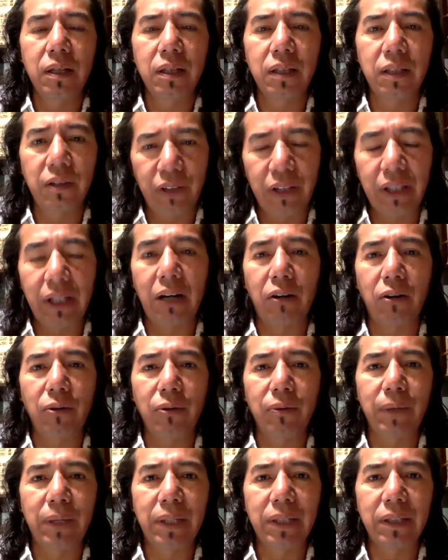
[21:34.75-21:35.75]
the federal
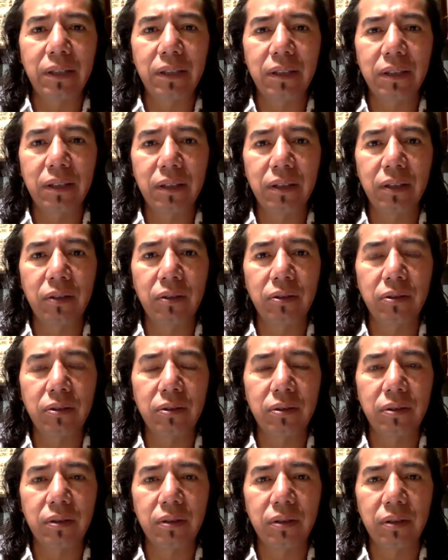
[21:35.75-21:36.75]
government in
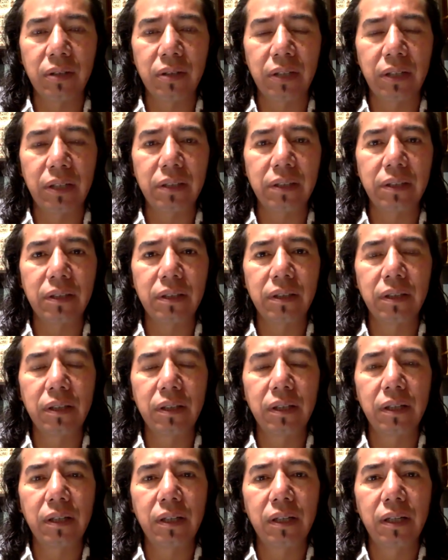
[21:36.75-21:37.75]
those years
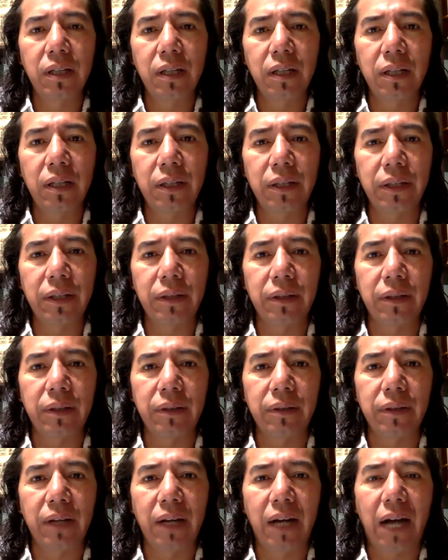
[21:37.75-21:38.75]

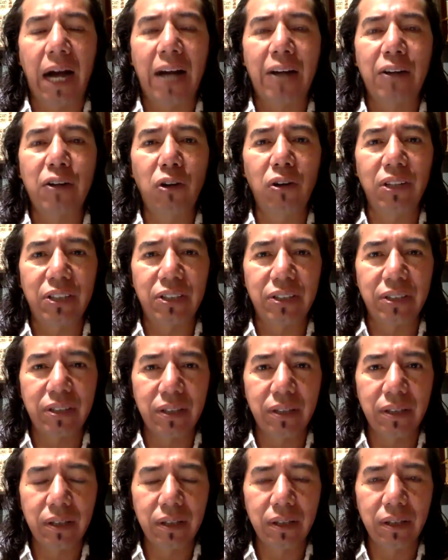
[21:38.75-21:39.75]
uh,
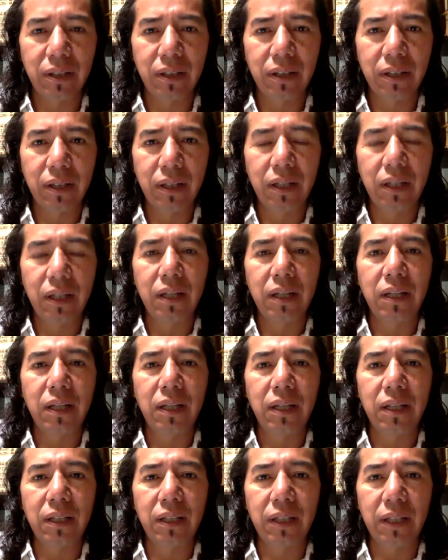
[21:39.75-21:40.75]
acknowledged
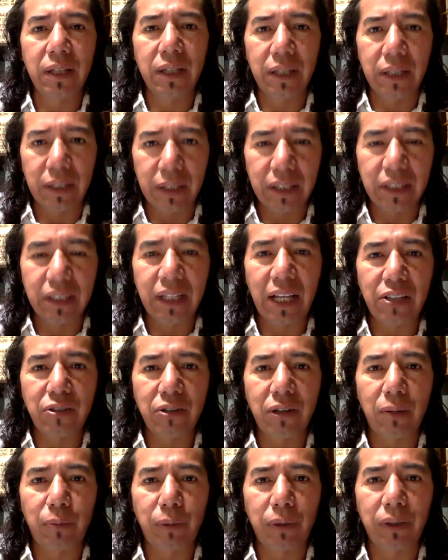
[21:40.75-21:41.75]
the, this
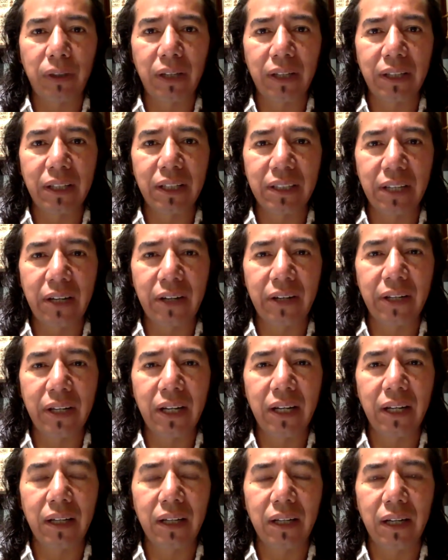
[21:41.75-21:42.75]
natural protected
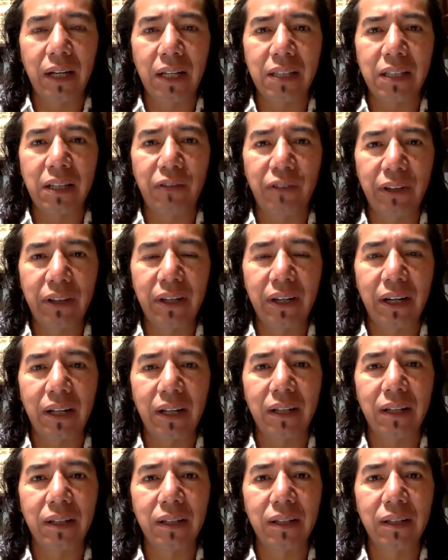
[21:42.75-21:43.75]
area as a federal,
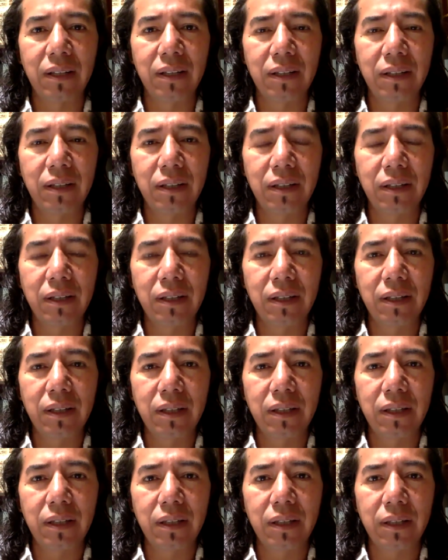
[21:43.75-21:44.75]

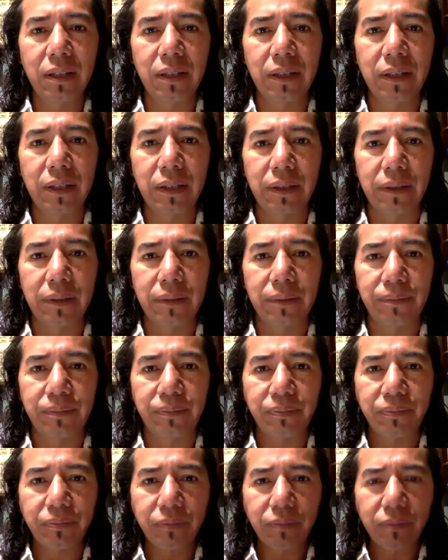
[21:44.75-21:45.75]
um,
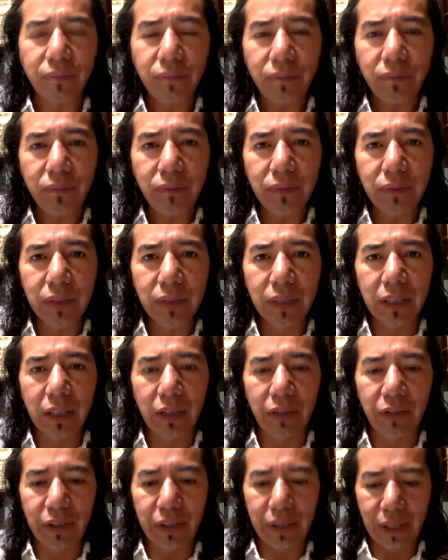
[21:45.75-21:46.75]
as
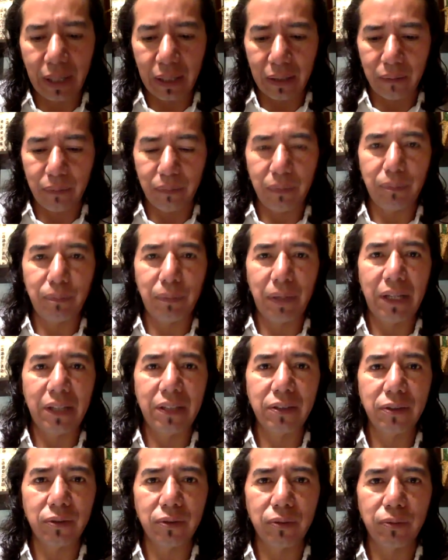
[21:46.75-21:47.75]
a federal
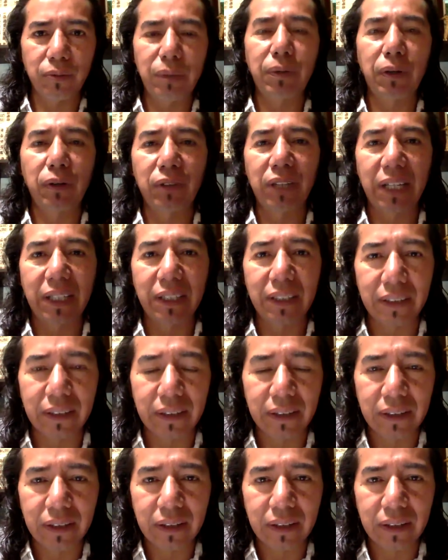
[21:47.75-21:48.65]
place to be protected.